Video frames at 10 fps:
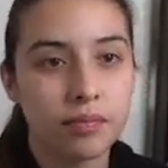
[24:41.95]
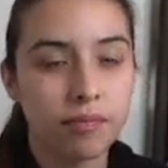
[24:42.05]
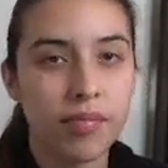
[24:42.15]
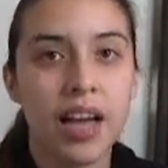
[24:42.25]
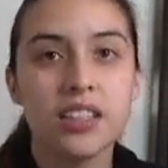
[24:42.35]

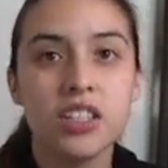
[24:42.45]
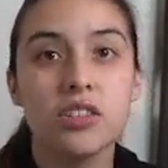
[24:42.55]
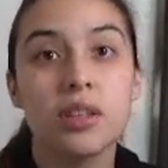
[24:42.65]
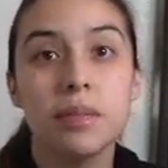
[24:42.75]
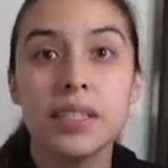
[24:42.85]
how to do
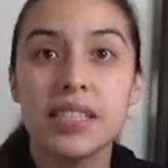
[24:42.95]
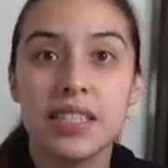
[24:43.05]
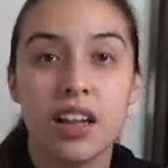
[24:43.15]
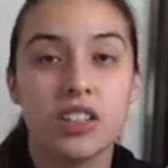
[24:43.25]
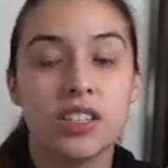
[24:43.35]
the business
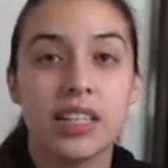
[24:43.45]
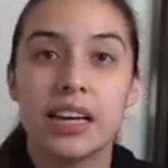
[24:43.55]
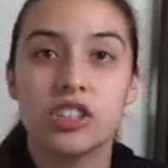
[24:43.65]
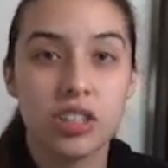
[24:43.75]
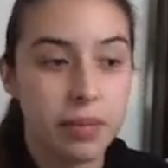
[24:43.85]
logic to
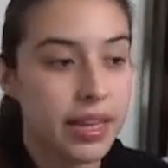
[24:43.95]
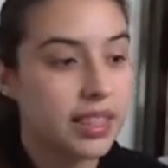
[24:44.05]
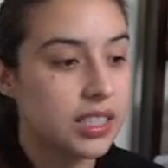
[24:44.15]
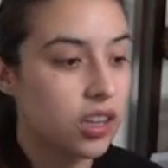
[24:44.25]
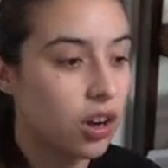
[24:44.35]
actually make
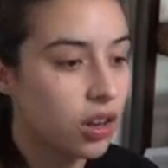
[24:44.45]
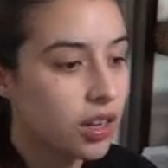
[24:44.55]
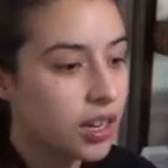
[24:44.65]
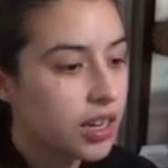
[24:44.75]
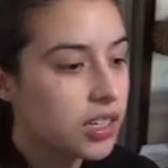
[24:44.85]
this call.
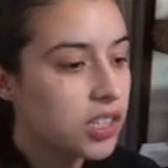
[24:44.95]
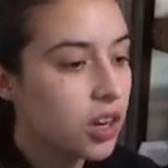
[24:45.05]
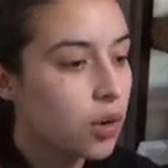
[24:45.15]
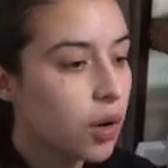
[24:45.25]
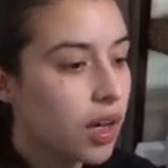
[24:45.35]

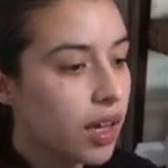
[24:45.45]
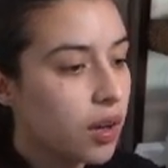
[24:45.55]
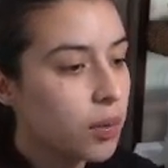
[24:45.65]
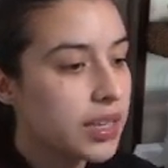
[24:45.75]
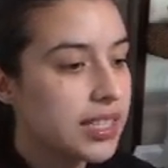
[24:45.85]
So
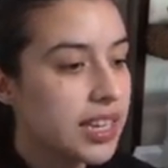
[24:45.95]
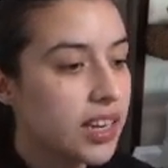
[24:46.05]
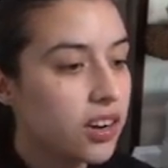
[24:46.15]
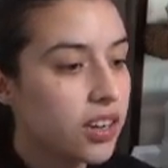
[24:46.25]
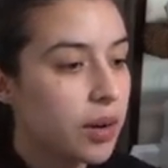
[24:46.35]
we see
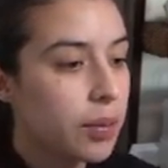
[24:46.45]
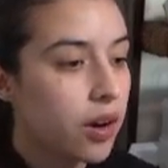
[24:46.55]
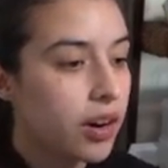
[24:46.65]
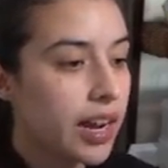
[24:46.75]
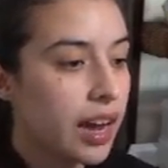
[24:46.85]
here that we
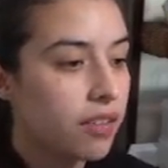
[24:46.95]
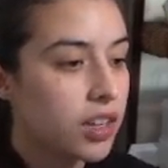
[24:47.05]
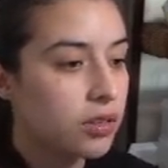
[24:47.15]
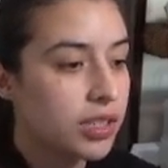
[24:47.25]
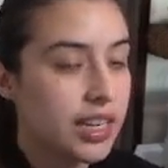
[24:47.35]
already have
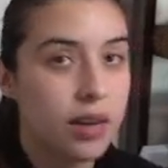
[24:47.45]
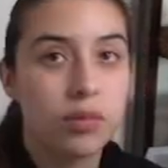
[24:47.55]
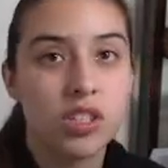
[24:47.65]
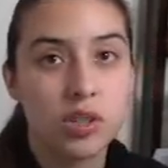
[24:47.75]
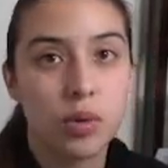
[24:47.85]
use state,
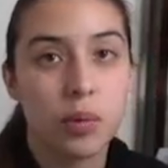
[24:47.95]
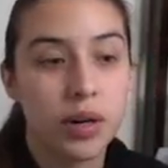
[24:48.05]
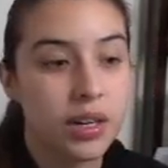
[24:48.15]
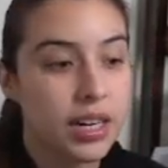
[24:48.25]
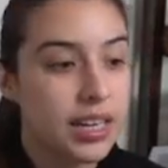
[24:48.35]
which is what we're
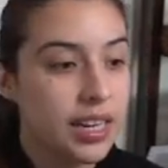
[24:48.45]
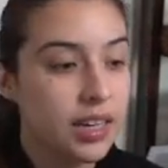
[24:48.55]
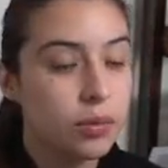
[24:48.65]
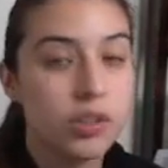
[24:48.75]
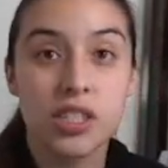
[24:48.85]
going to need,
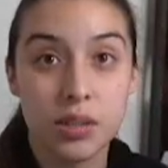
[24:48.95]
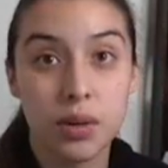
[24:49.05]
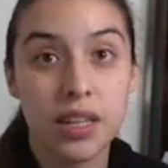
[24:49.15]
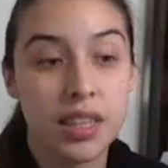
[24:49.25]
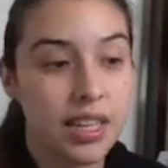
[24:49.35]
which is one
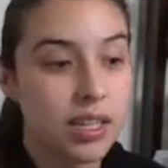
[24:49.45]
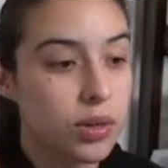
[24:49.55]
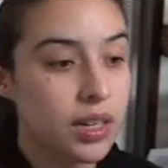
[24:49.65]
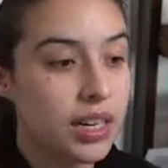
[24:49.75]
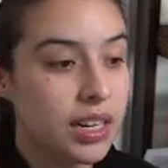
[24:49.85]
of the things we're
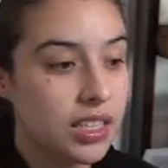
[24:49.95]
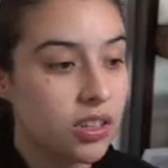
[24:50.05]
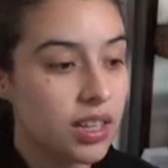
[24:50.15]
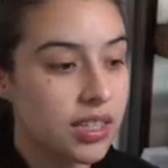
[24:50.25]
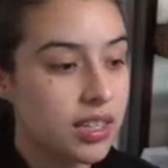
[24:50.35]
going to need, so
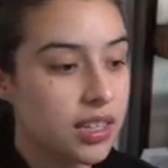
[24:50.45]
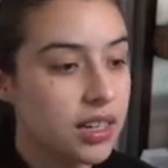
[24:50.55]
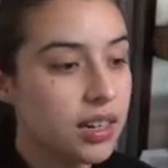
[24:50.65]
that's good.